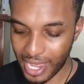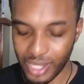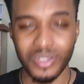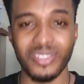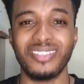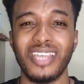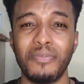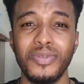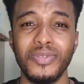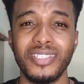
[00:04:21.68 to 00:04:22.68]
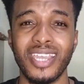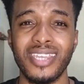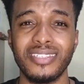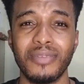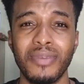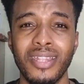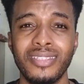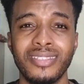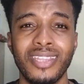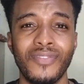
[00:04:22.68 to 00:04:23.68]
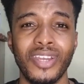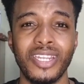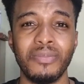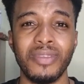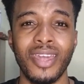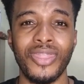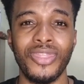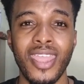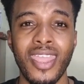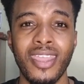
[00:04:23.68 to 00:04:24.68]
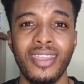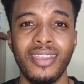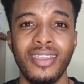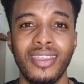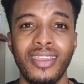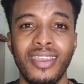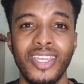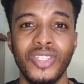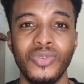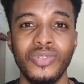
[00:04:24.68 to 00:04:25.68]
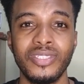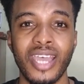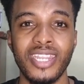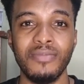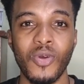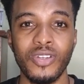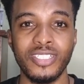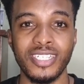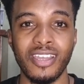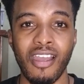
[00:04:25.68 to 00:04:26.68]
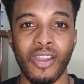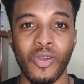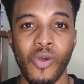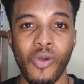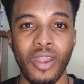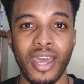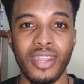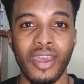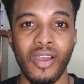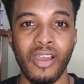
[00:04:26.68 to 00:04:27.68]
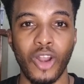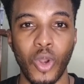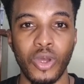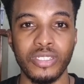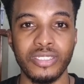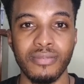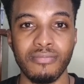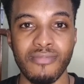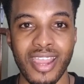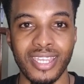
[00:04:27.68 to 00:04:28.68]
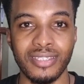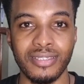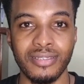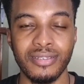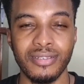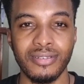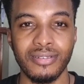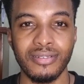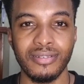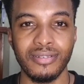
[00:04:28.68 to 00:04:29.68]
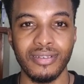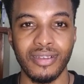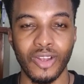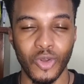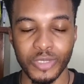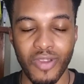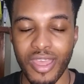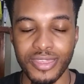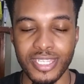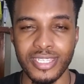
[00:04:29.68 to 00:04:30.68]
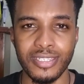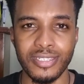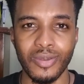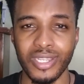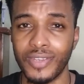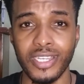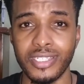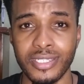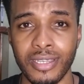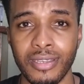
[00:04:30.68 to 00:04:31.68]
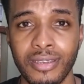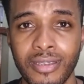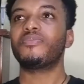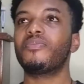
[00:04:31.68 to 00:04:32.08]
But stop using SML, it's never gonna be a thing. Use an emoji or colon, close bracket. Close parentheses to what you say.